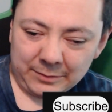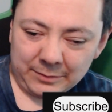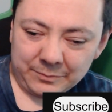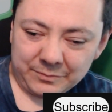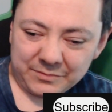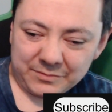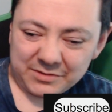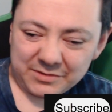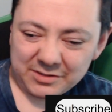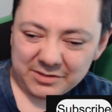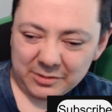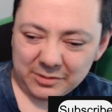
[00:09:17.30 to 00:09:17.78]

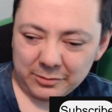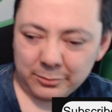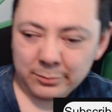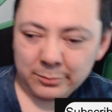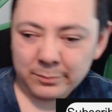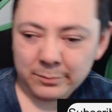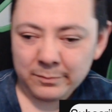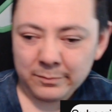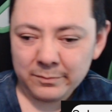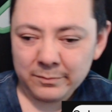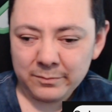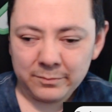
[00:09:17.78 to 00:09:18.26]

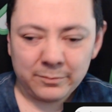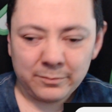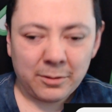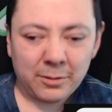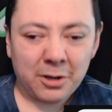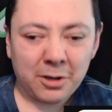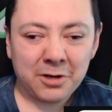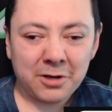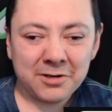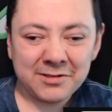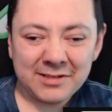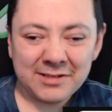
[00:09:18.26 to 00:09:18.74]
So
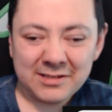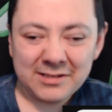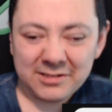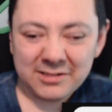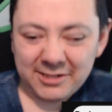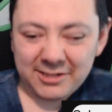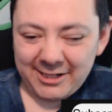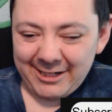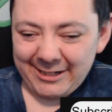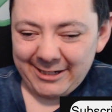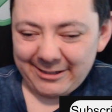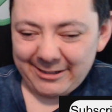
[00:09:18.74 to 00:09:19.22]
Mars is
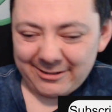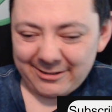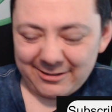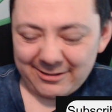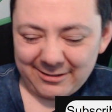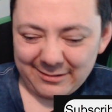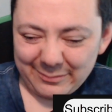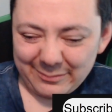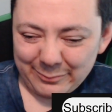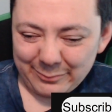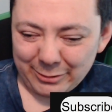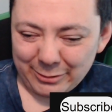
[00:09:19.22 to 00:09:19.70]
heat.
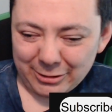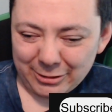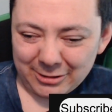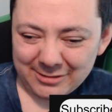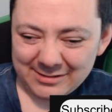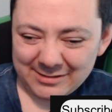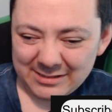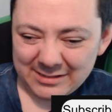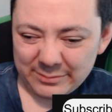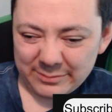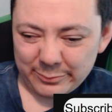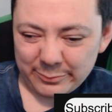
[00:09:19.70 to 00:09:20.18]

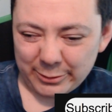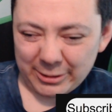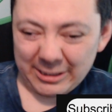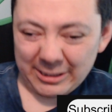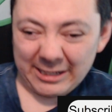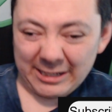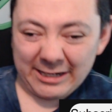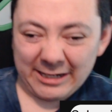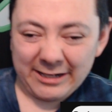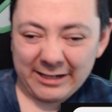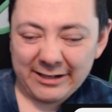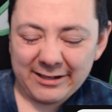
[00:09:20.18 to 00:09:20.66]
Mars is
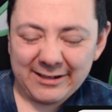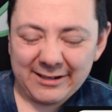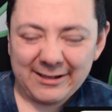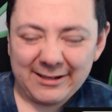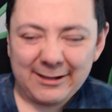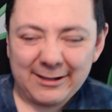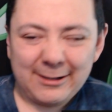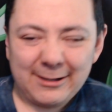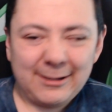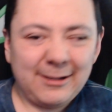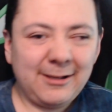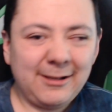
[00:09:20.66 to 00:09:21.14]
burning.
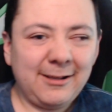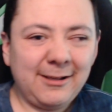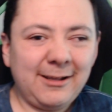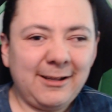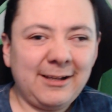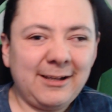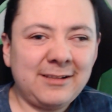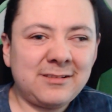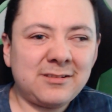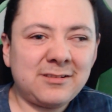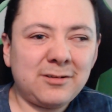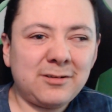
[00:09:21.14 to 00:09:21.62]

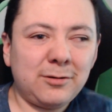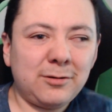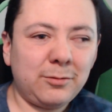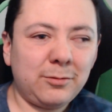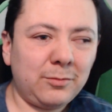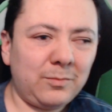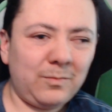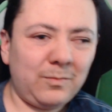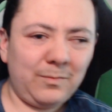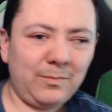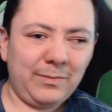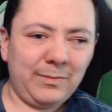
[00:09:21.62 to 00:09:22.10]
And
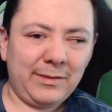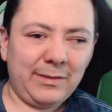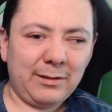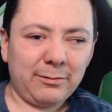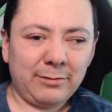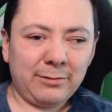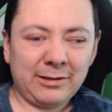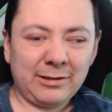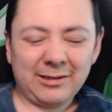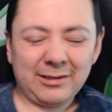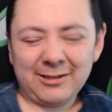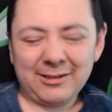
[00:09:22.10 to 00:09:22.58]
so
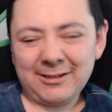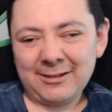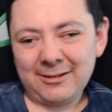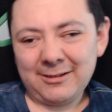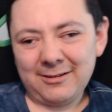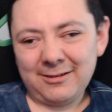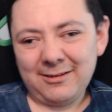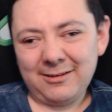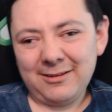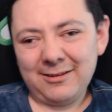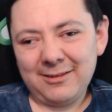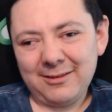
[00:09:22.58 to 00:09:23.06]
with
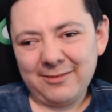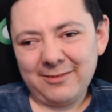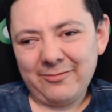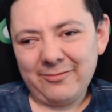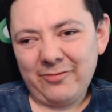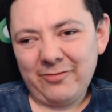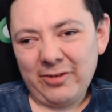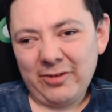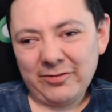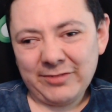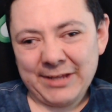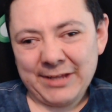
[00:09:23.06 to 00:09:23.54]
the
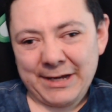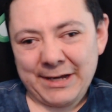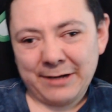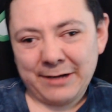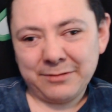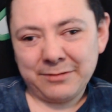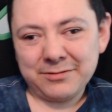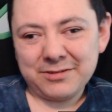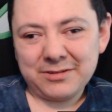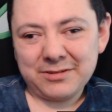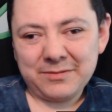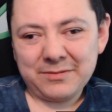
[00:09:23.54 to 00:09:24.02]
fifth
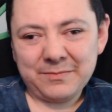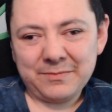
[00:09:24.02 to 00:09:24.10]
house,